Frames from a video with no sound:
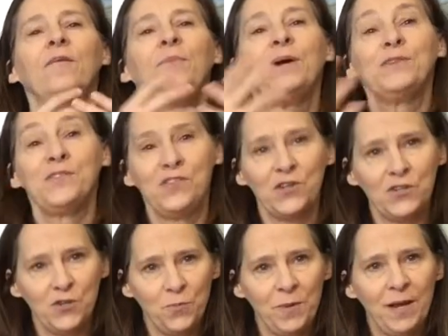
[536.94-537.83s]
parents start
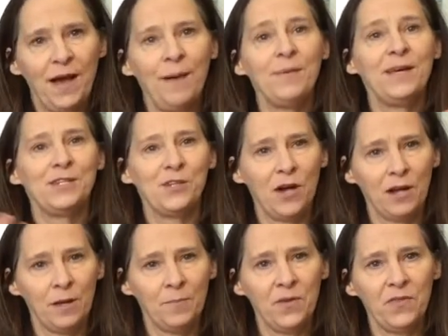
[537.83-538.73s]
to open up and
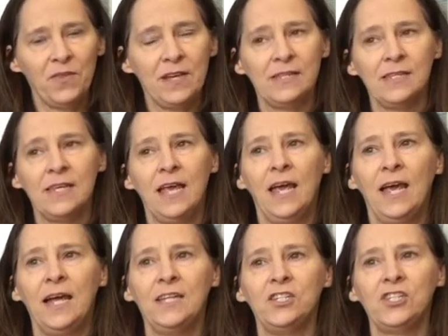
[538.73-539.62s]
talk about this
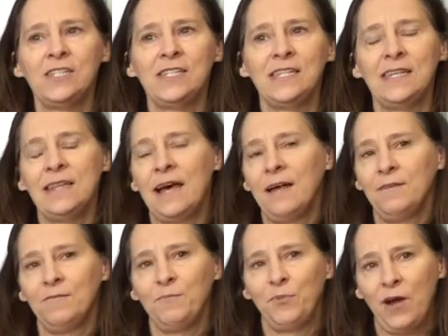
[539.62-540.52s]
and just seeing
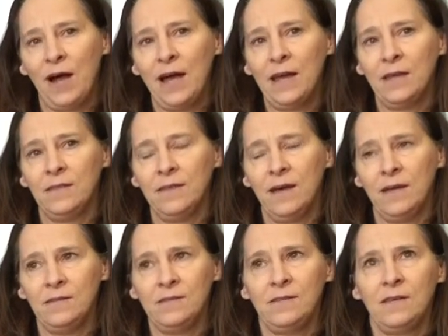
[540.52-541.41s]
that pride and
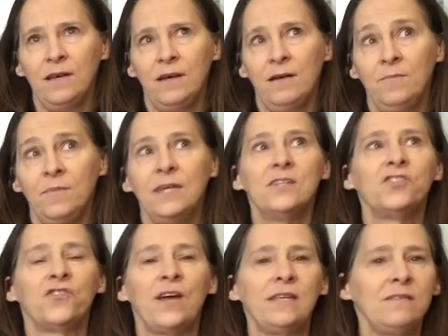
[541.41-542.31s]
that um,
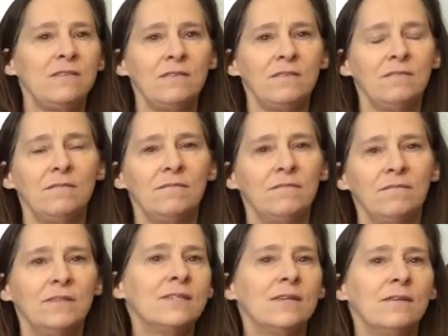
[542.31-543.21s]
interest
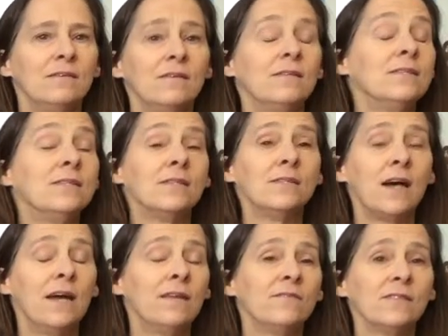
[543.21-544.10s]
is a, is a
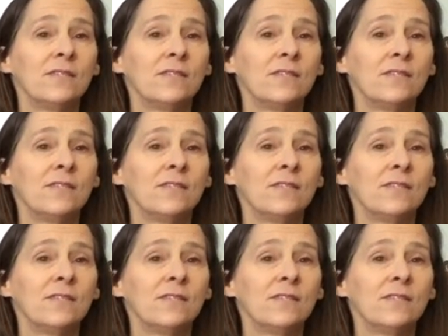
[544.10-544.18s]
sign of